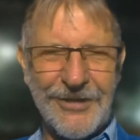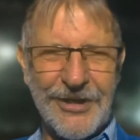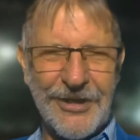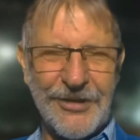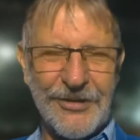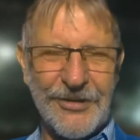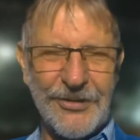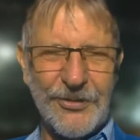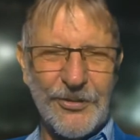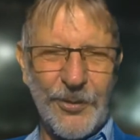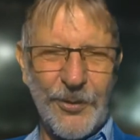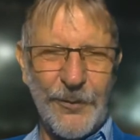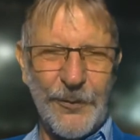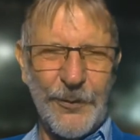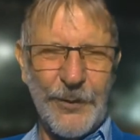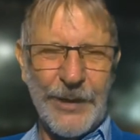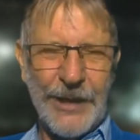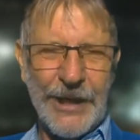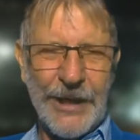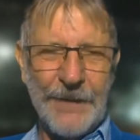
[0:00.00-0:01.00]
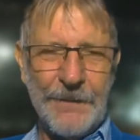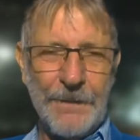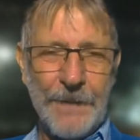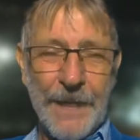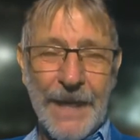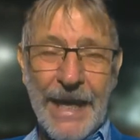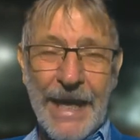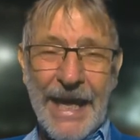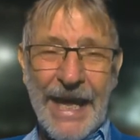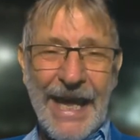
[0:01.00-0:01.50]
close, and off we go.
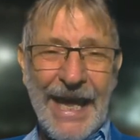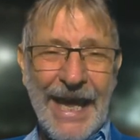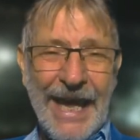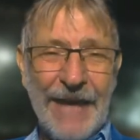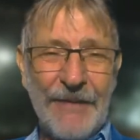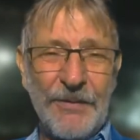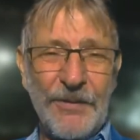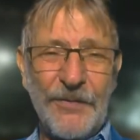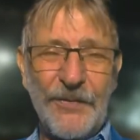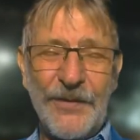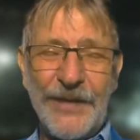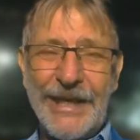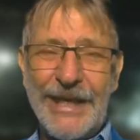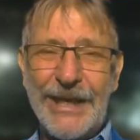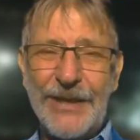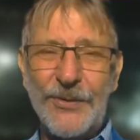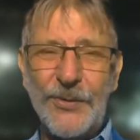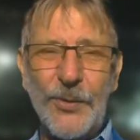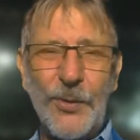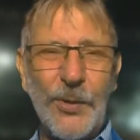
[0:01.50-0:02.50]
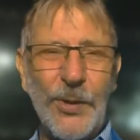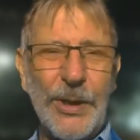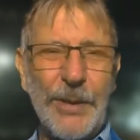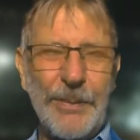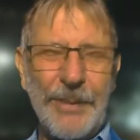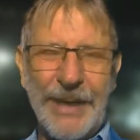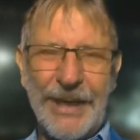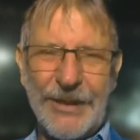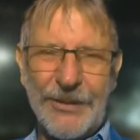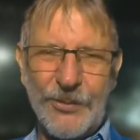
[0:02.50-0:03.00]
And we forget all
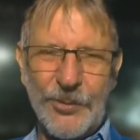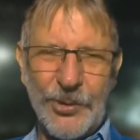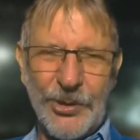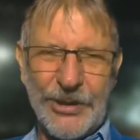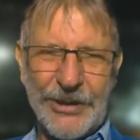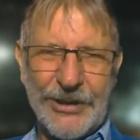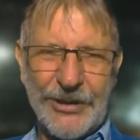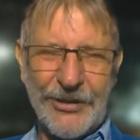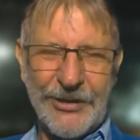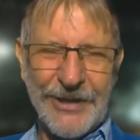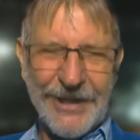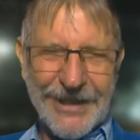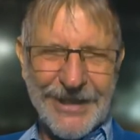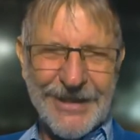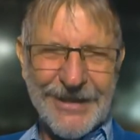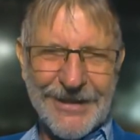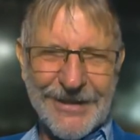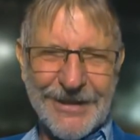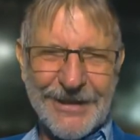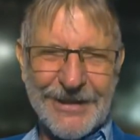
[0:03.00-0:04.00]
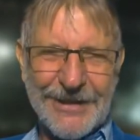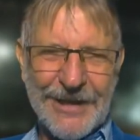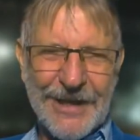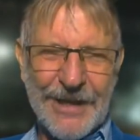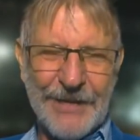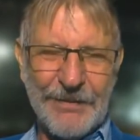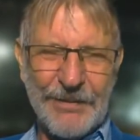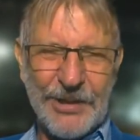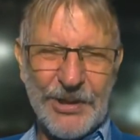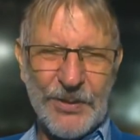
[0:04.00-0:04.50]
about work. So this is the
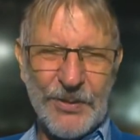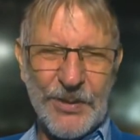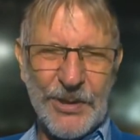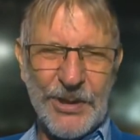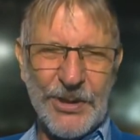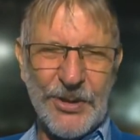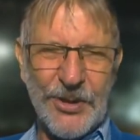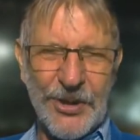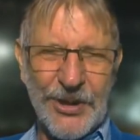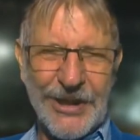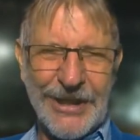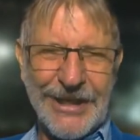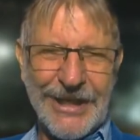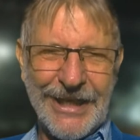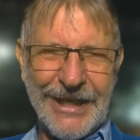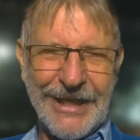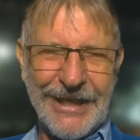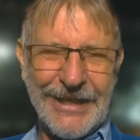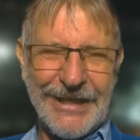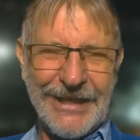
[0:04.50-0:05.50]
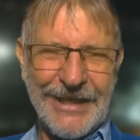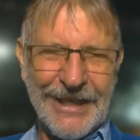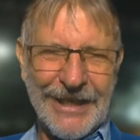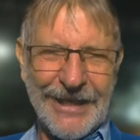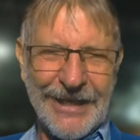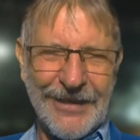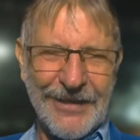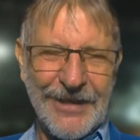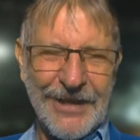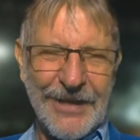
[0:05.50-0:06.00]
time between holiday and
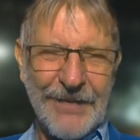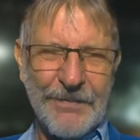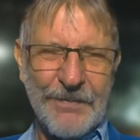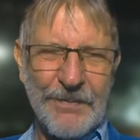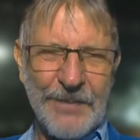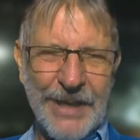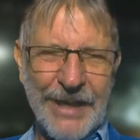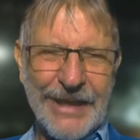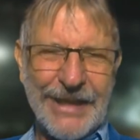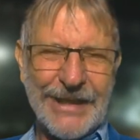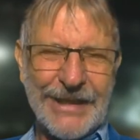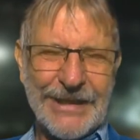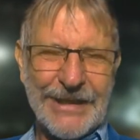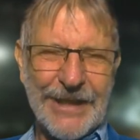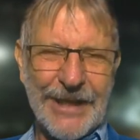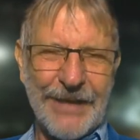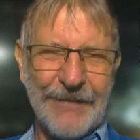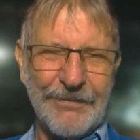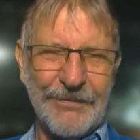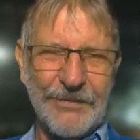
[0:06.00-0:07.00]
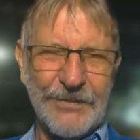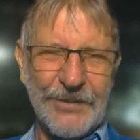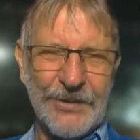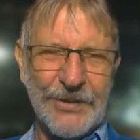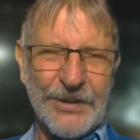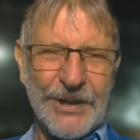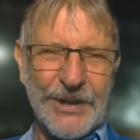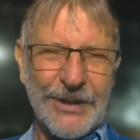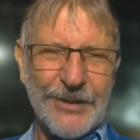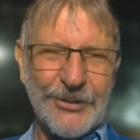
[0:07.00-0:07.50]
make a time
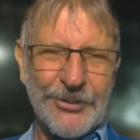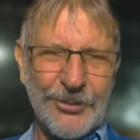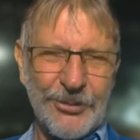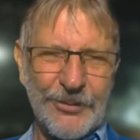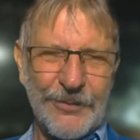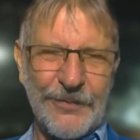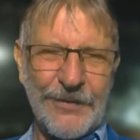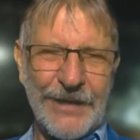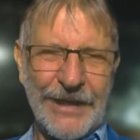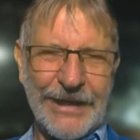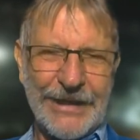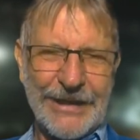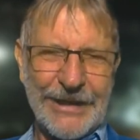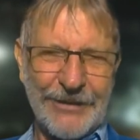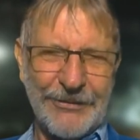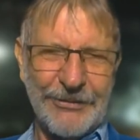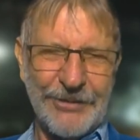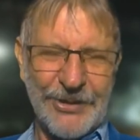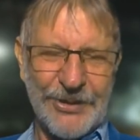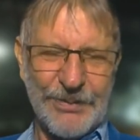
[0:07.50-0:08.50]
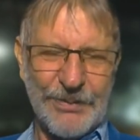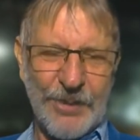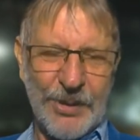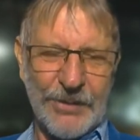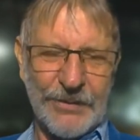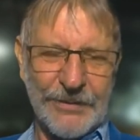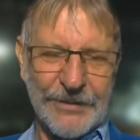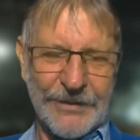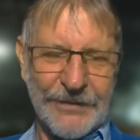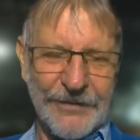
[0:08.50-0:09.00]
to reflect and respond.
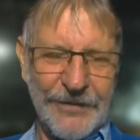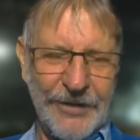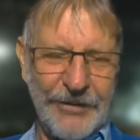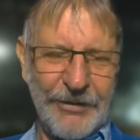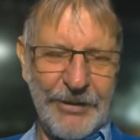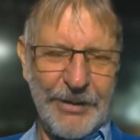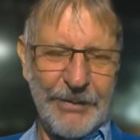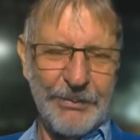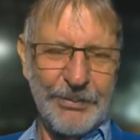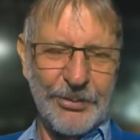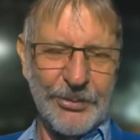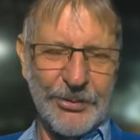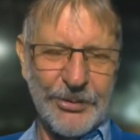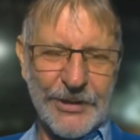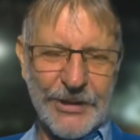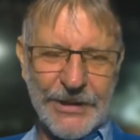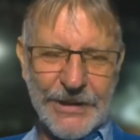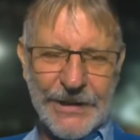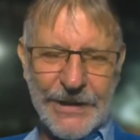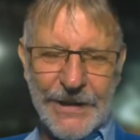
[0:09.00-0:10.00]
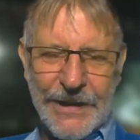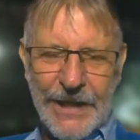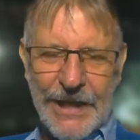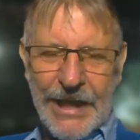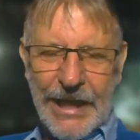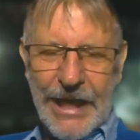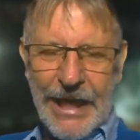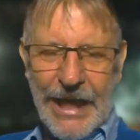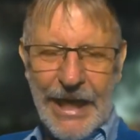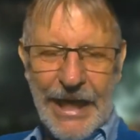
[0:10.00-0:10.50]
Very important.
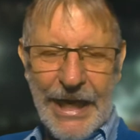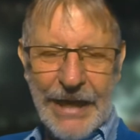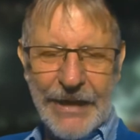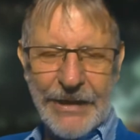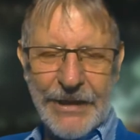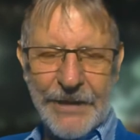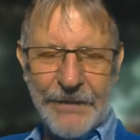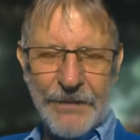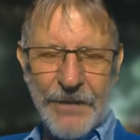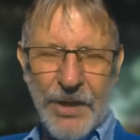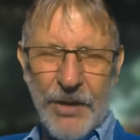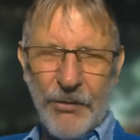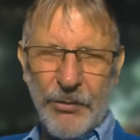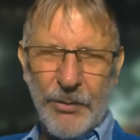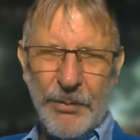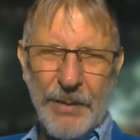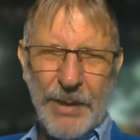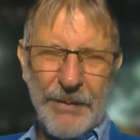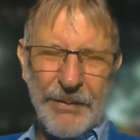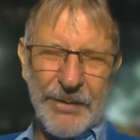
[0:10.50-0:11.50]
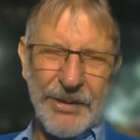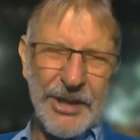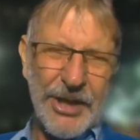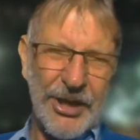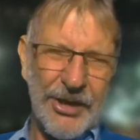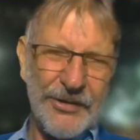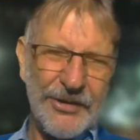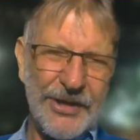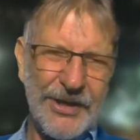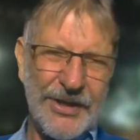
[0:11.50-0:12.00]
And remember, the
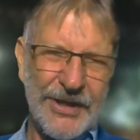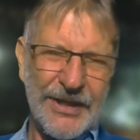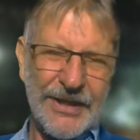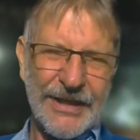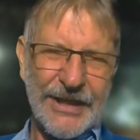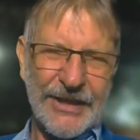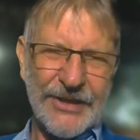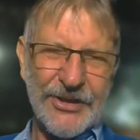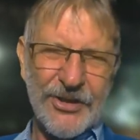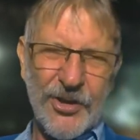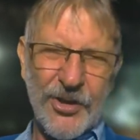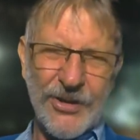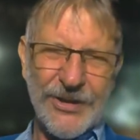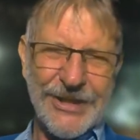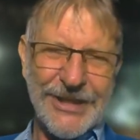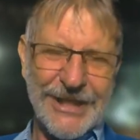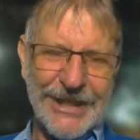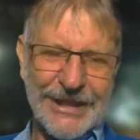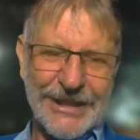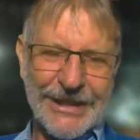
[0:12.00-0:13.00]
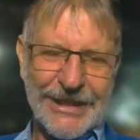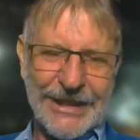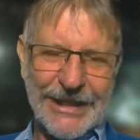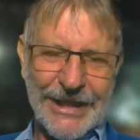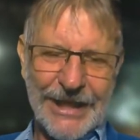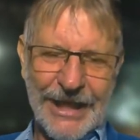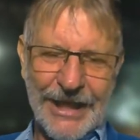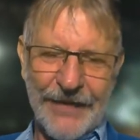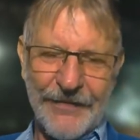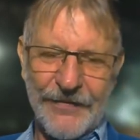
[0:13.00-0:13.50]
only thing that's constant in
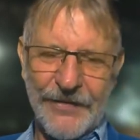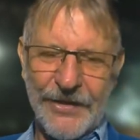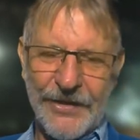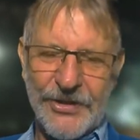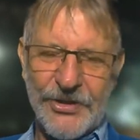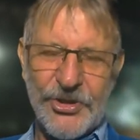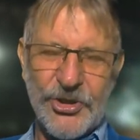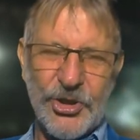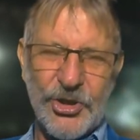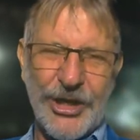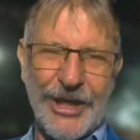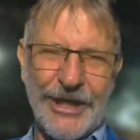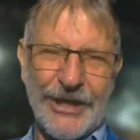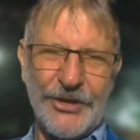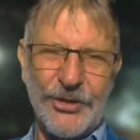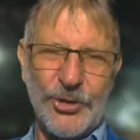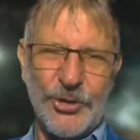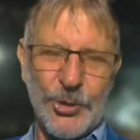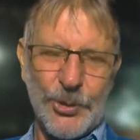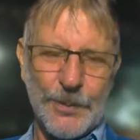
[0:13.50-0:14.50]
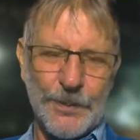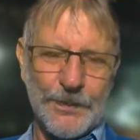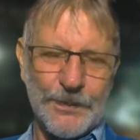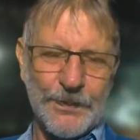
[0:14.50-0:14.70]
life is change.